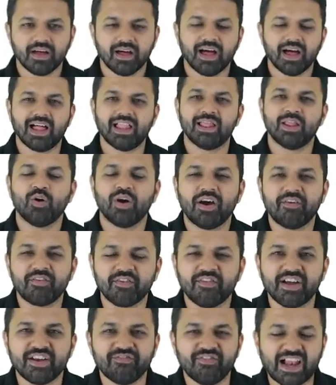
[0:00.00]
Hello
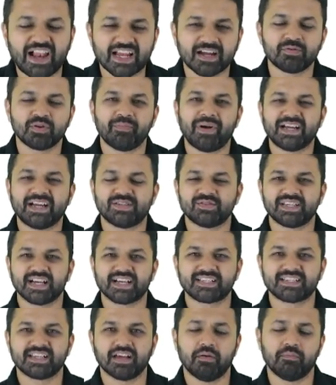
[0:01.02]
everyone, welcome to BYJU'S
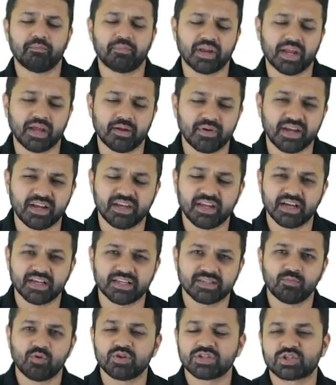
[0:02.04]
Exam Prep, India's
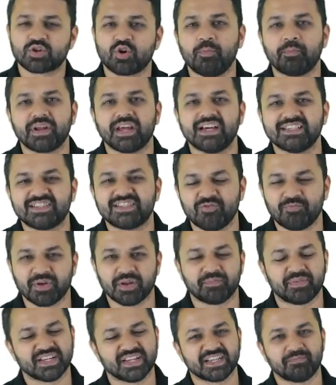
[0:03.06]
most comprehensive
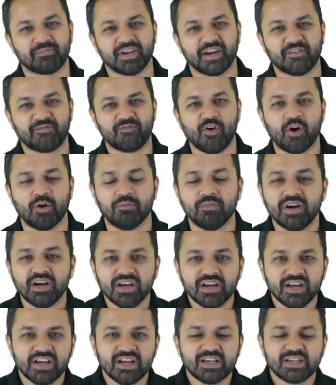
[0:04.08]
preparation platform.
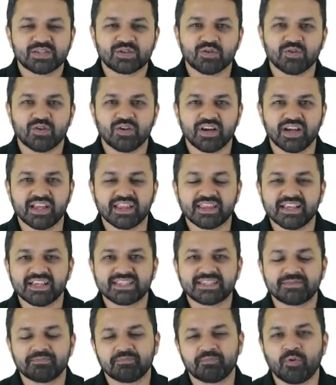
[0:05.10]
So in
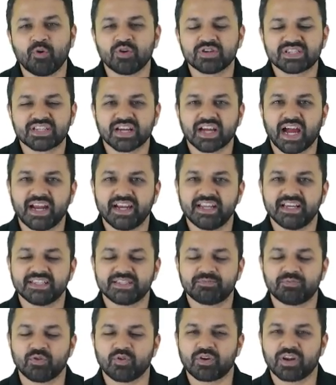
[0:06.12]
this post
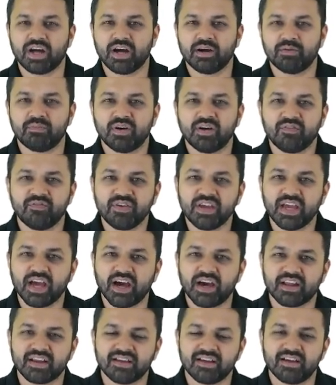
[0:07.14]
guidance program, we
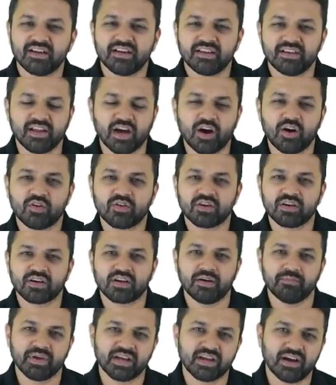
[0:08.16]
are now
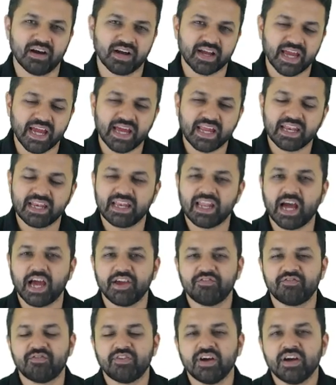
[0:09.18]
coming again
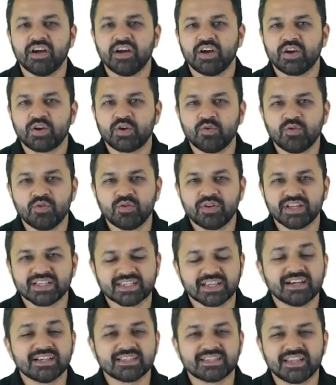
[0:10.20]
live to
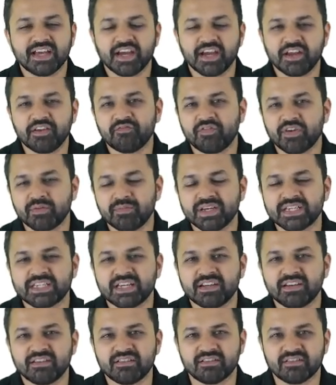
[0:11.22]
discuss the
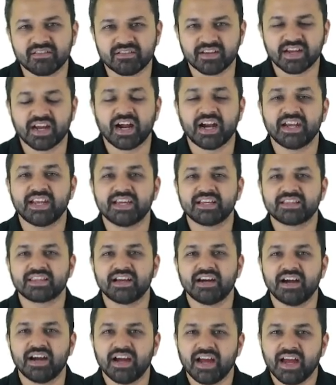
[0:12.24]
information regarding
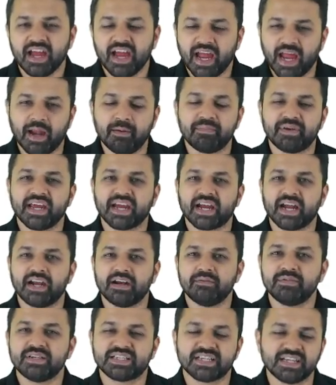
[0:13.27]
the MTech
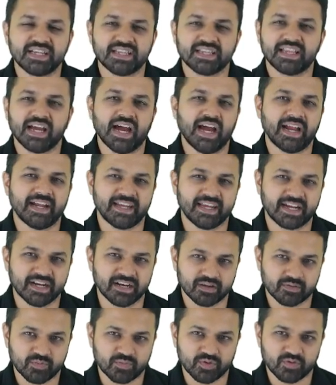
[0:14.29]
admission in the I I T
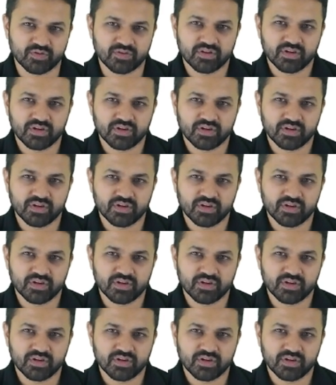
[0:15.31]
Kharagpur.